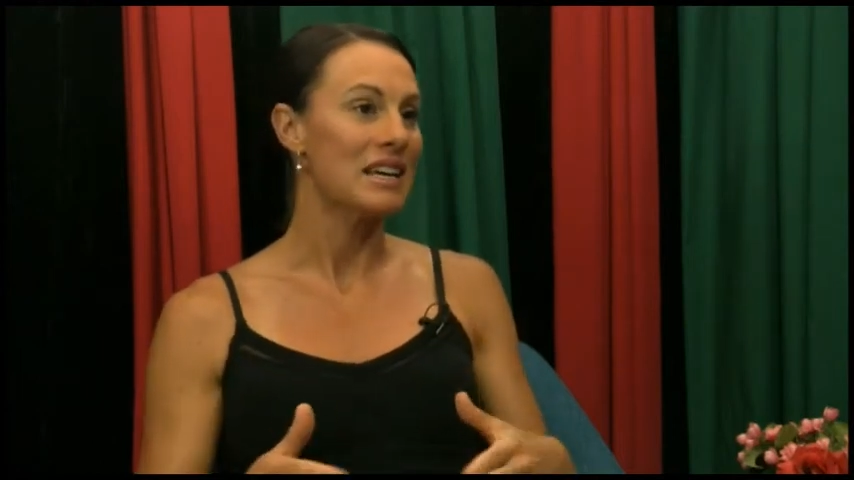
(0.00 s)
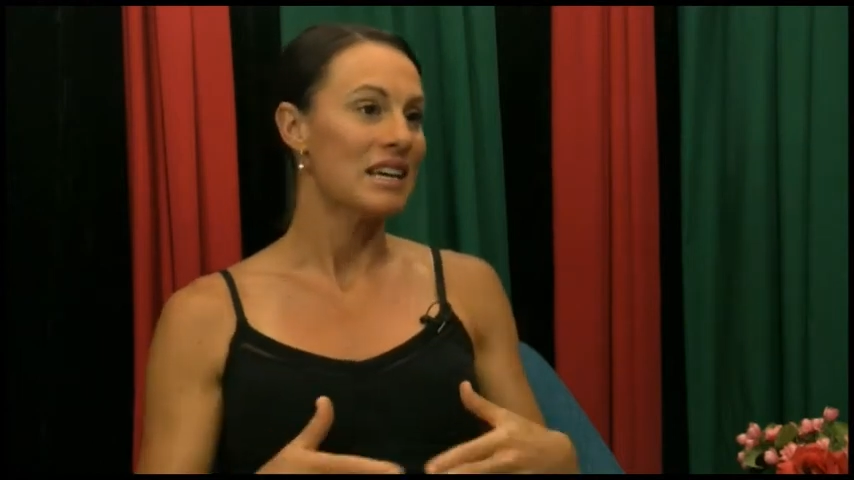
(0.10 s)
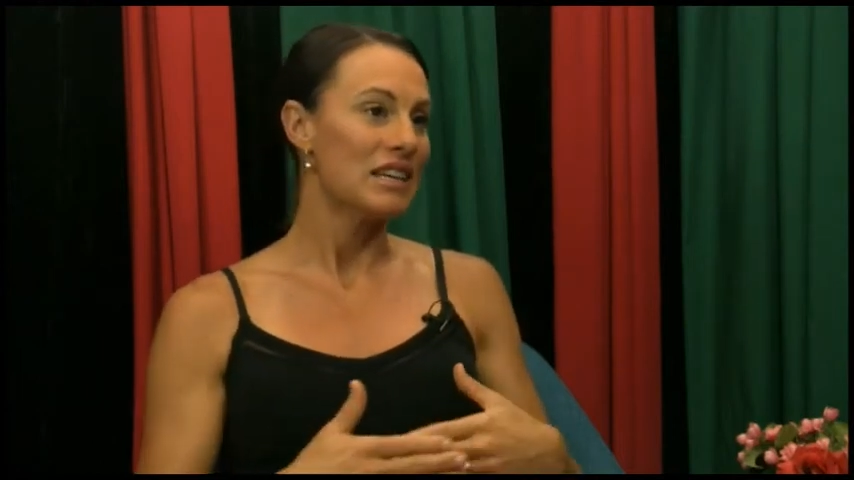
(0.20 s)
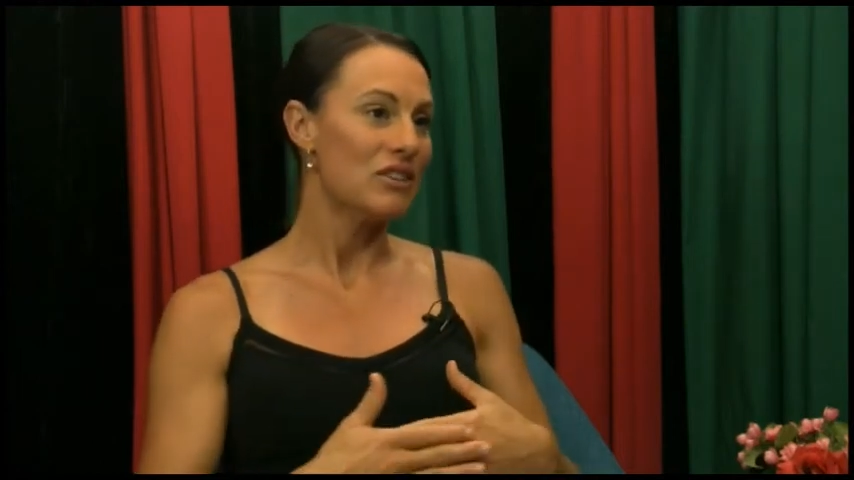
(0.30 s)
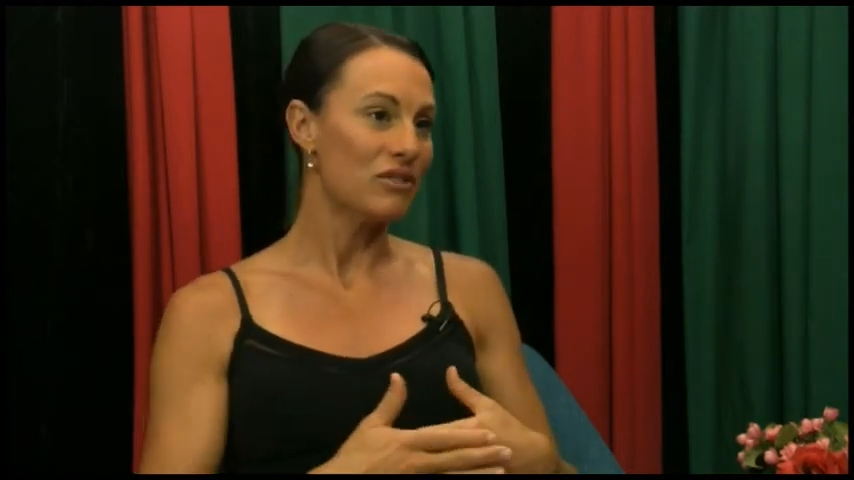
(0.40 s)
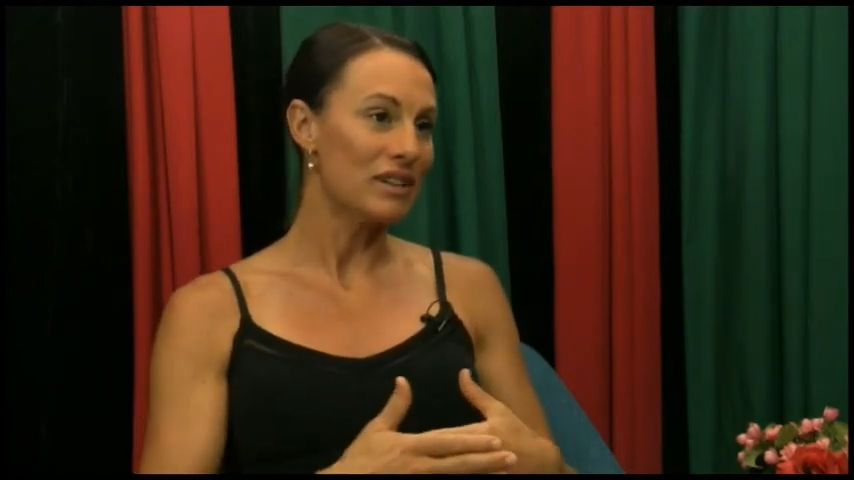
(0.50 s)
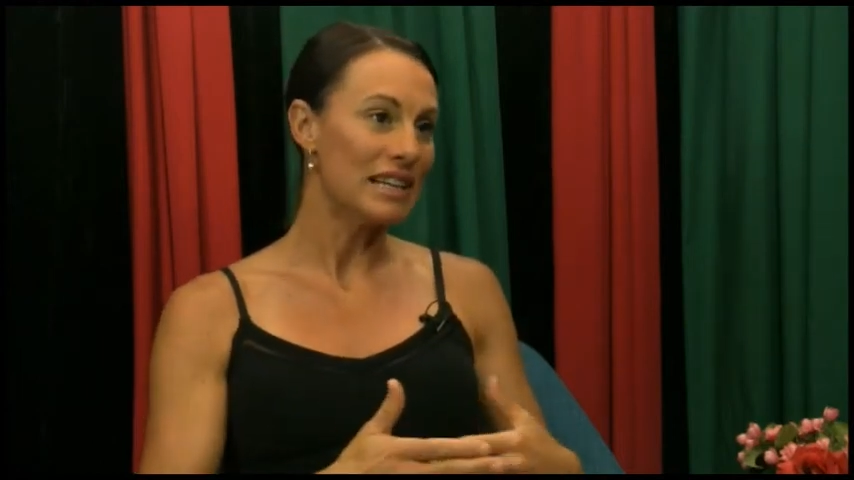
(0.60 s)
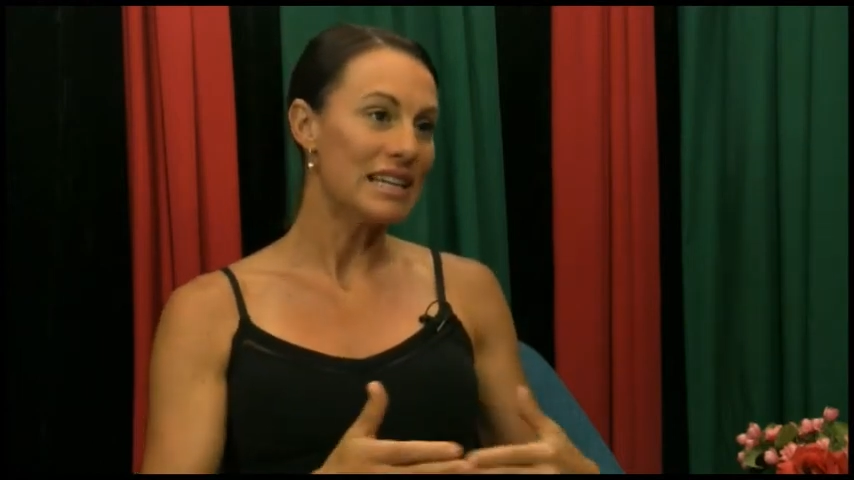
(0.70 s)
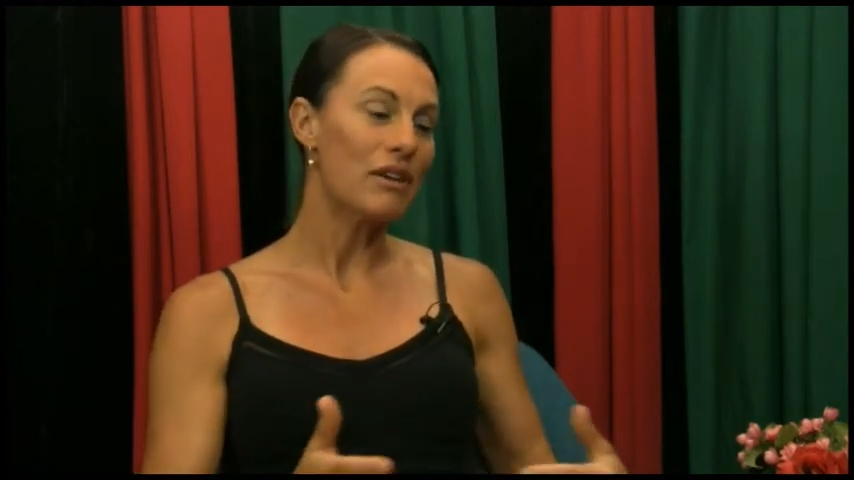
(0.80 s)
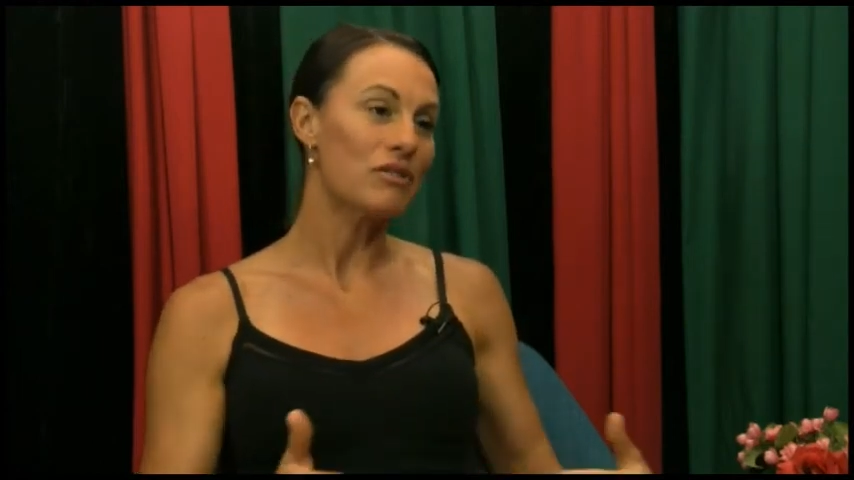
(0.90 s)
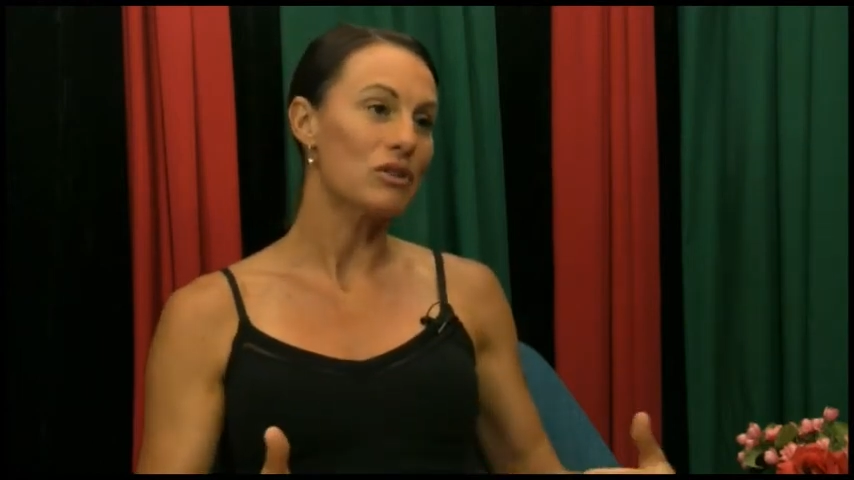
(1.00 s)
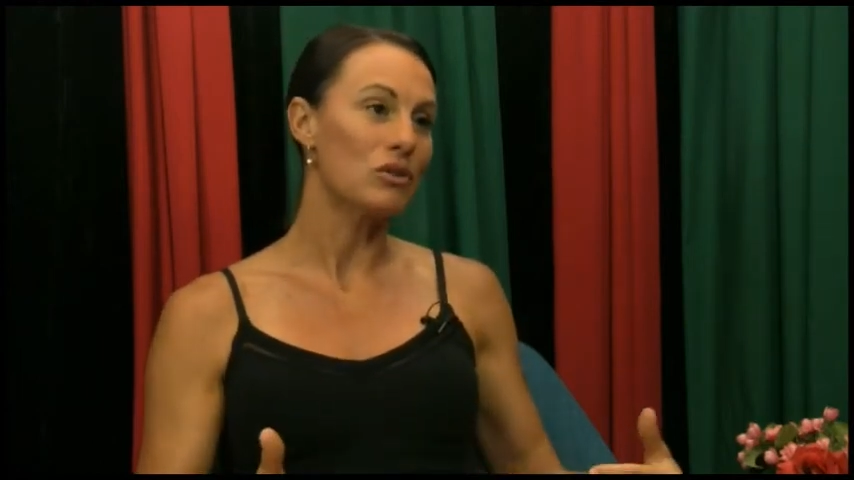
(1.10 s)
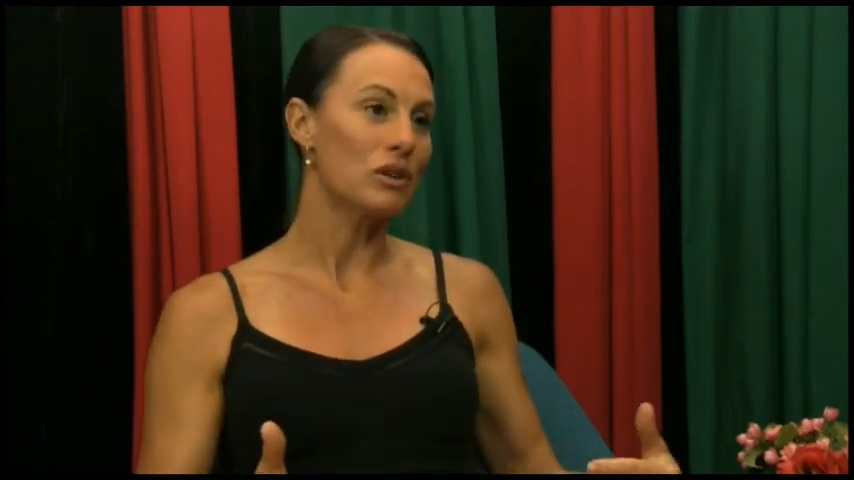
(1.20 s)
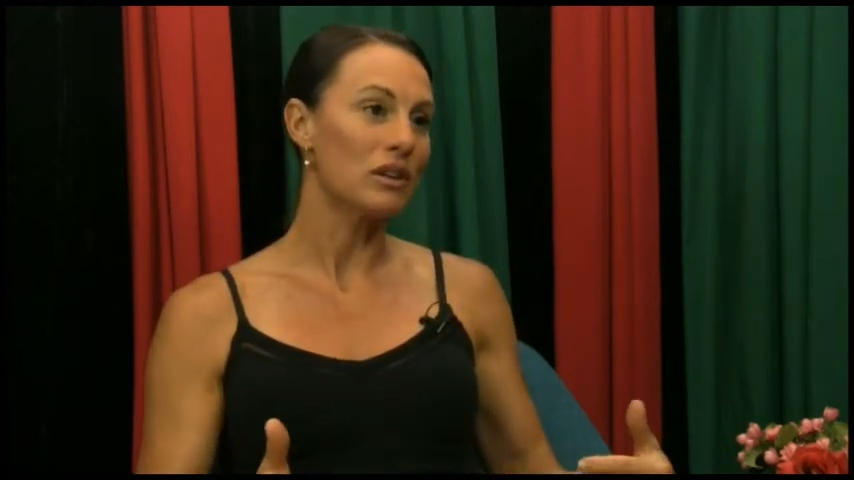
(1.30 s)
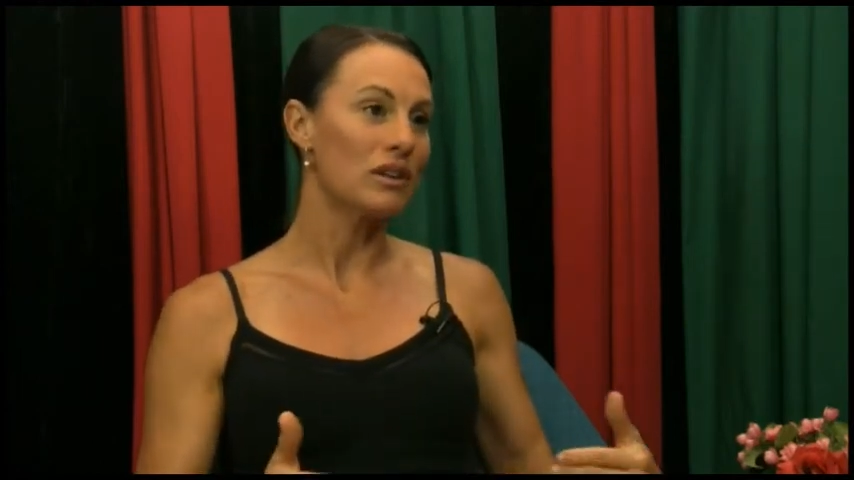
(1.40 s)
You really have to
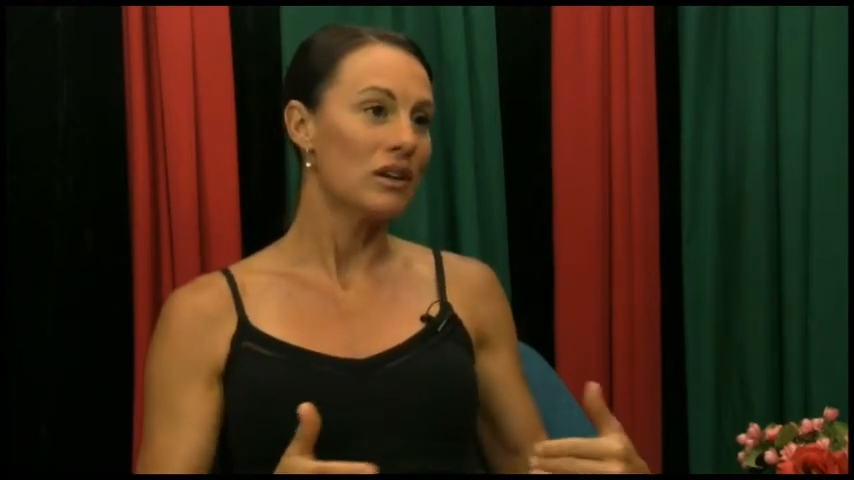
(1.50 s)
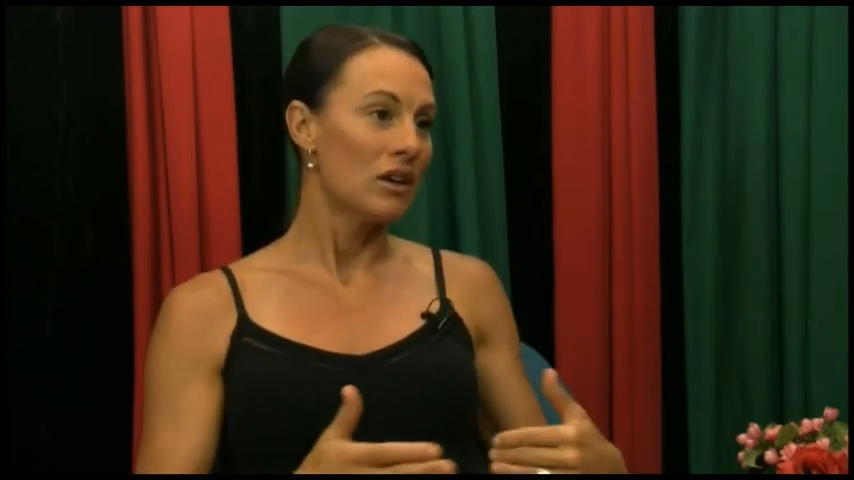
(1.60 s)
look at